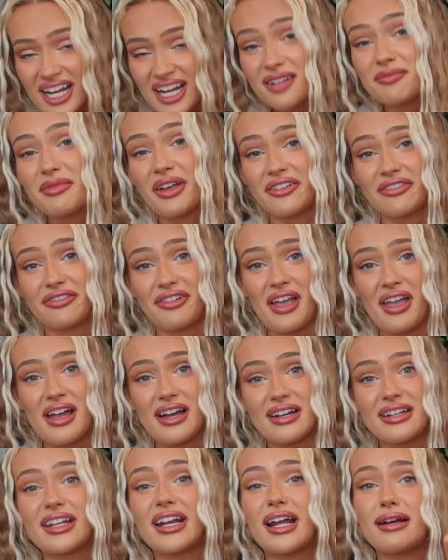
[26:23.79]
am a
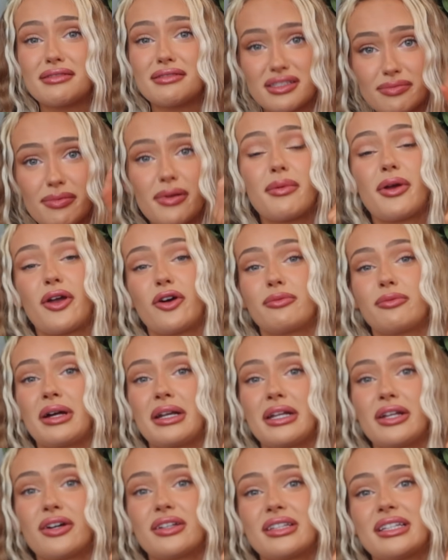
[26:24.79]
fan and I would spend my own
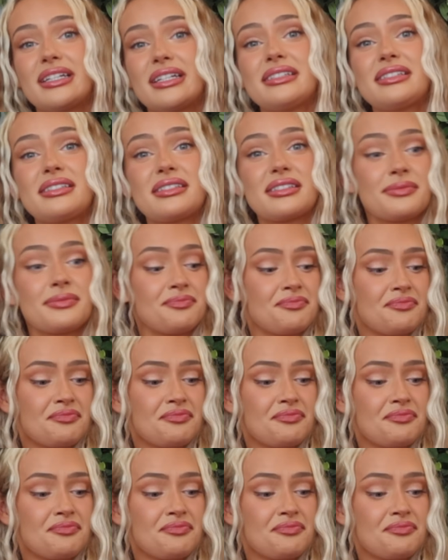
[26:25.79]
money on this.